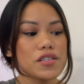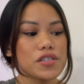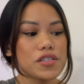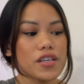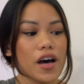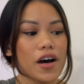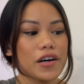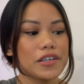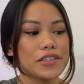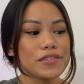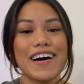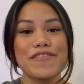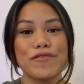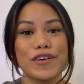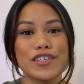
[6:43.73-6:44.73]
So
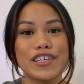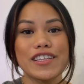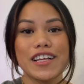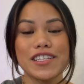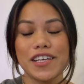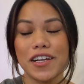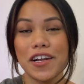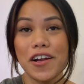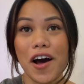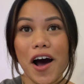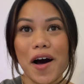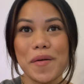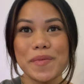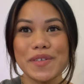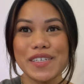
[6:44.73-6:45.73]
unfortunately, that's not an
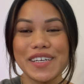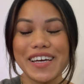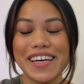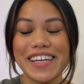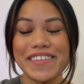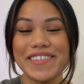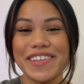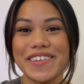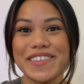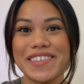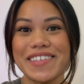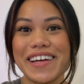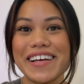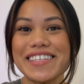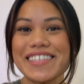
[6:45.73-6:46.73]
option, even though
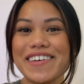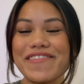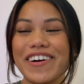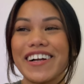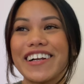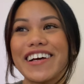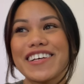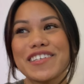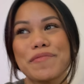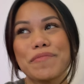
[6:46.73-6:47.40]
it's nicely furnished,